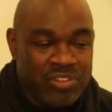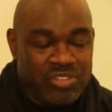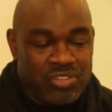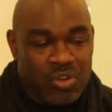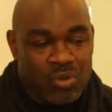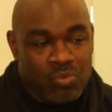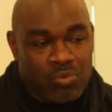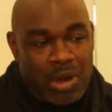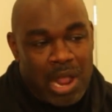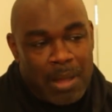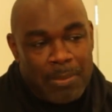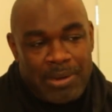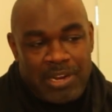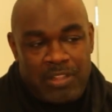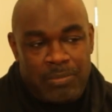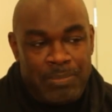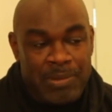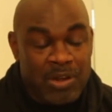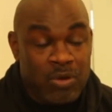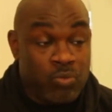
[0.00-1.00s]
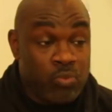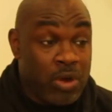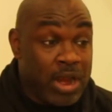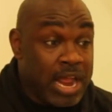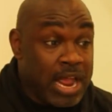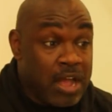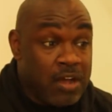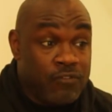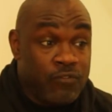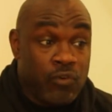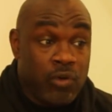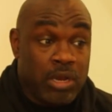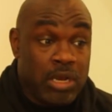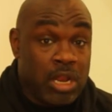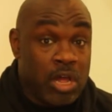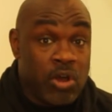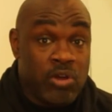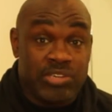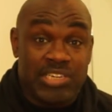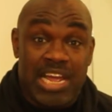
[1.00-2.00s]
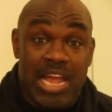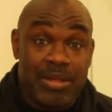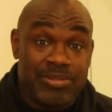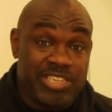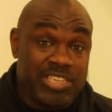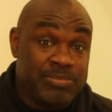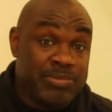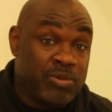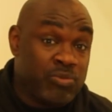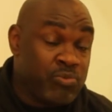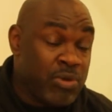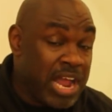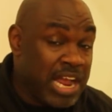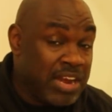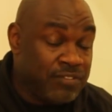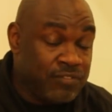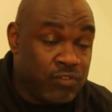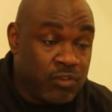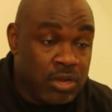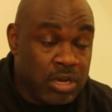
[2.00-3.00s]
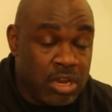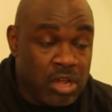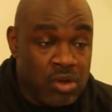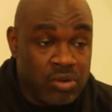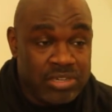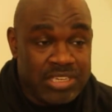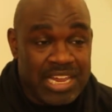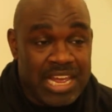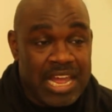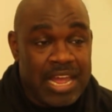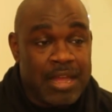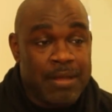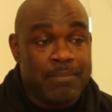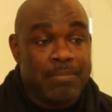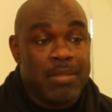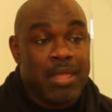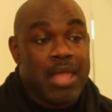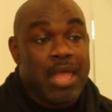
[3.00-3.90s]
So Robin has been around for a long time. She's been writing for a long time.